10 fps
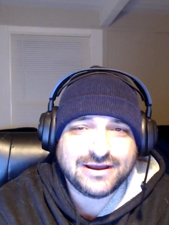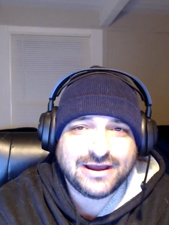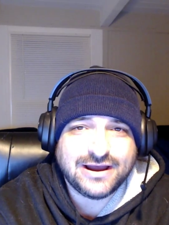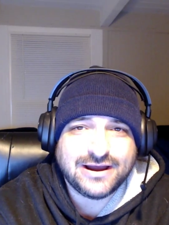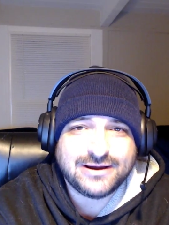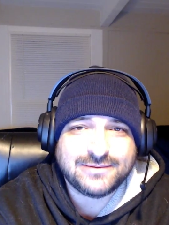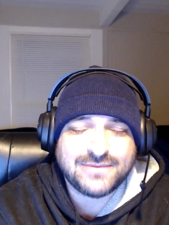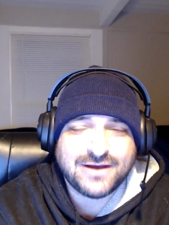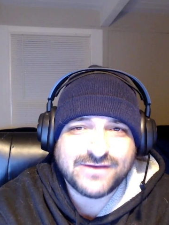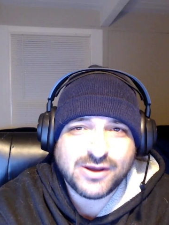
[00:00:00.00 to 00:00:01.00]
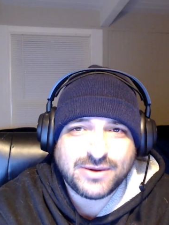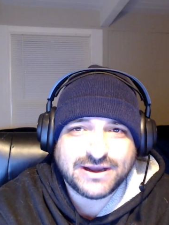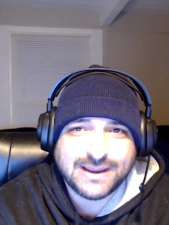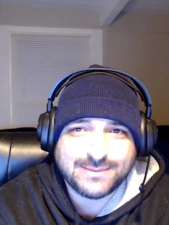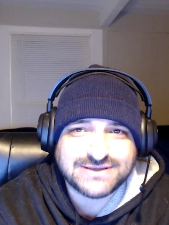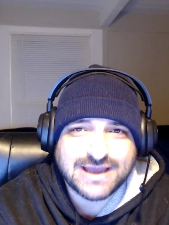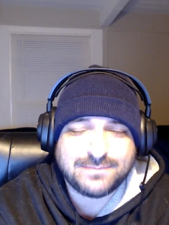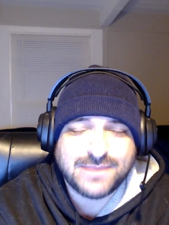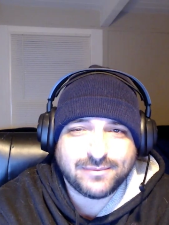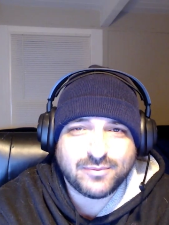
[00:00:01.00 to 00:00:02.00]
Um, available on Amazon,
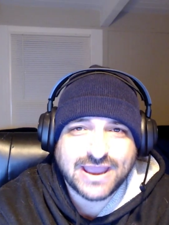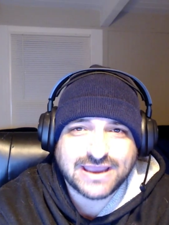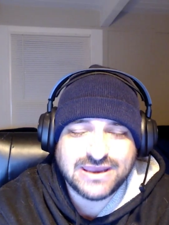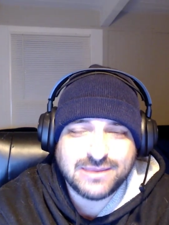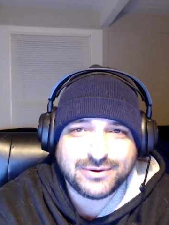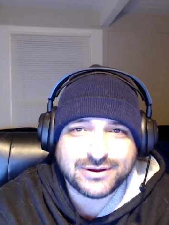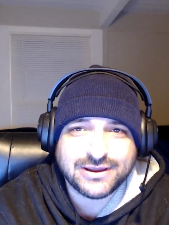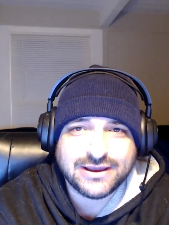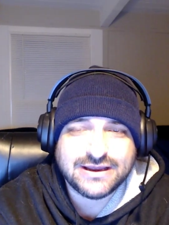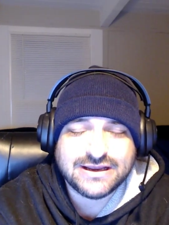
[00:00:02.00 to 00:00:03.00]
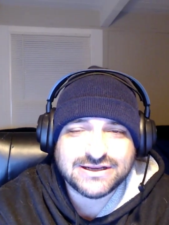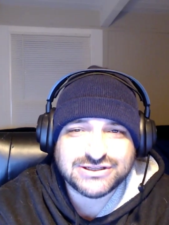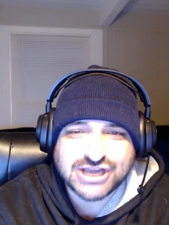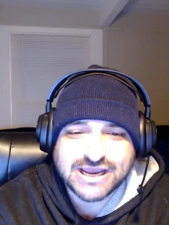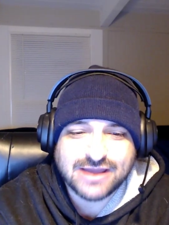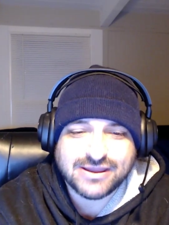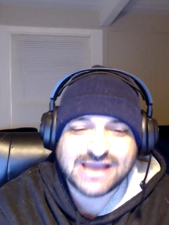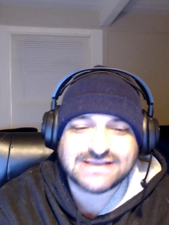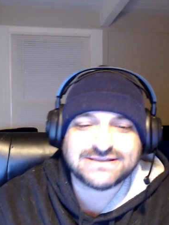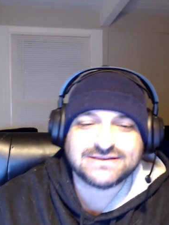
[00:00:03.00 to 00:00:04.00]
paperback and ebook. Check it out,
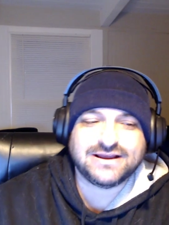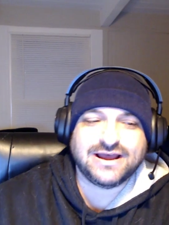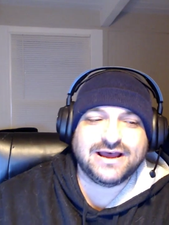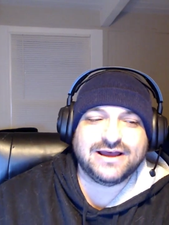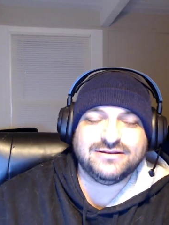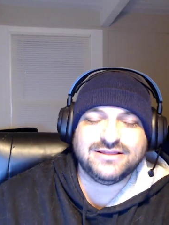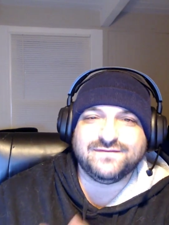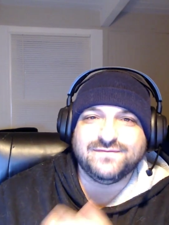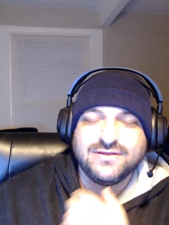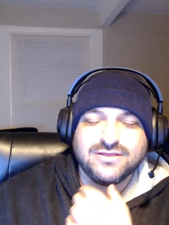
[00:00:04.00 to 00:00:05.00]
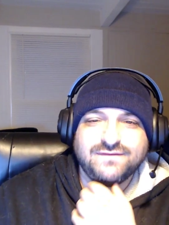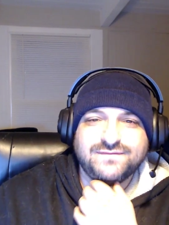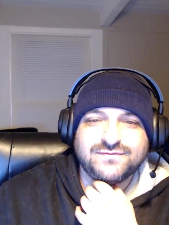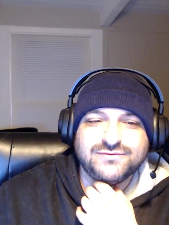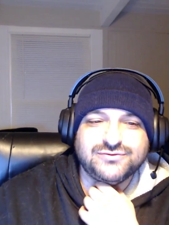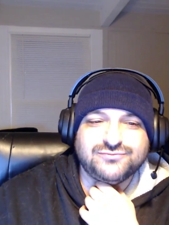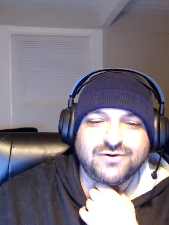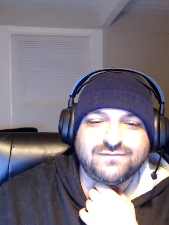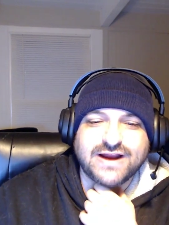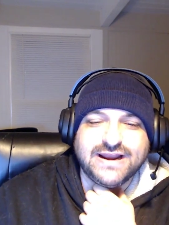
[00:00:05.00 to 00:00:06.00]
guys. Uh, love love
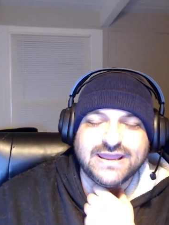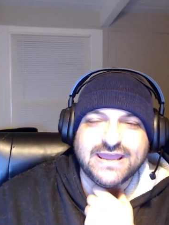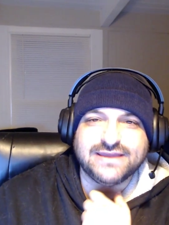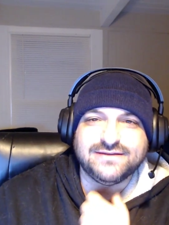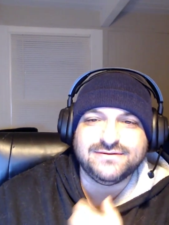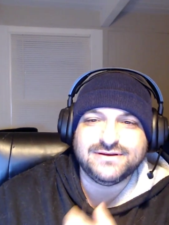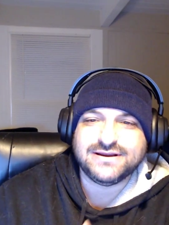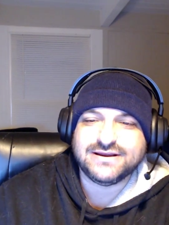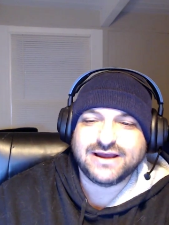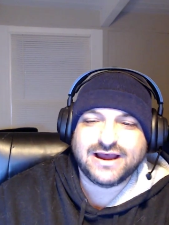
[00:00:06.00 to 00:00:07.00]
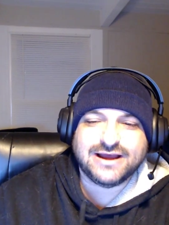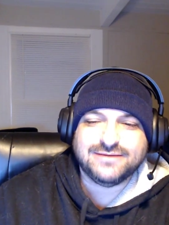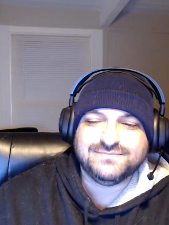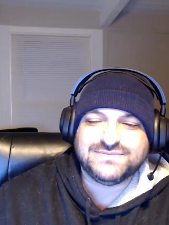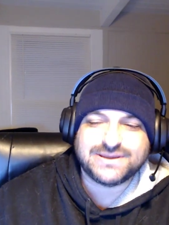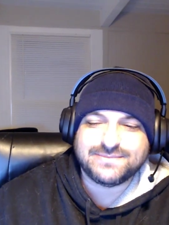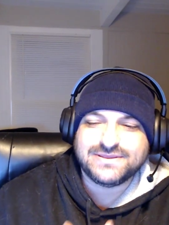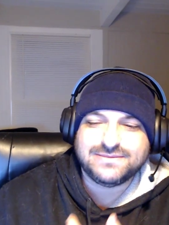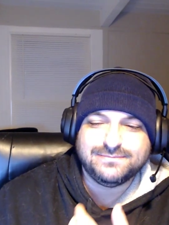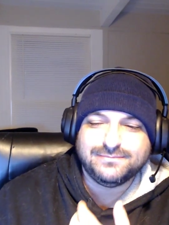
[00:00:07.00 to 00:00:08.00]
love writing it. Um, some of
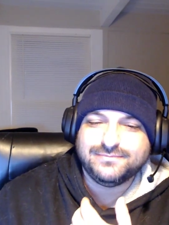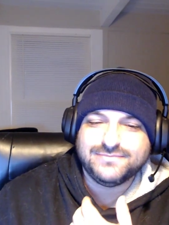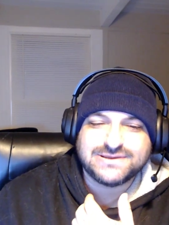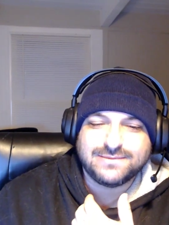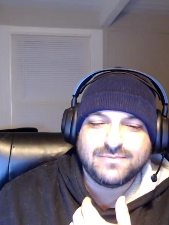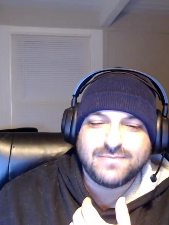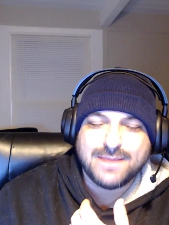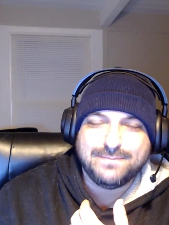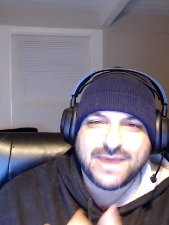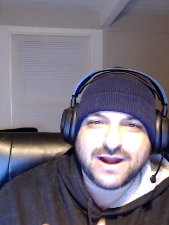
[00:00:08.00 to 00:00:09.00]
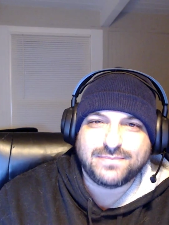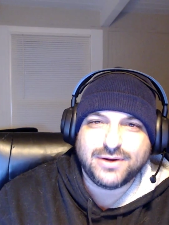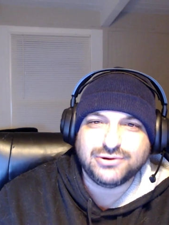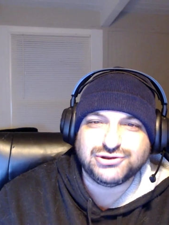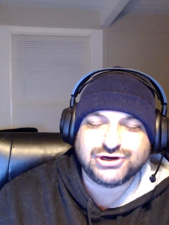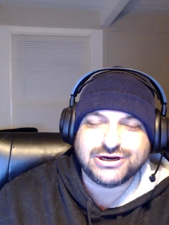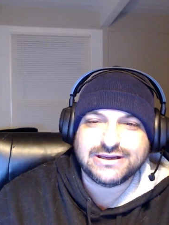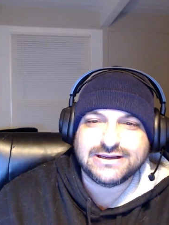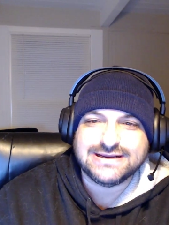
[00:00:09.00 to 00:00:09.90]
some of my better poetry.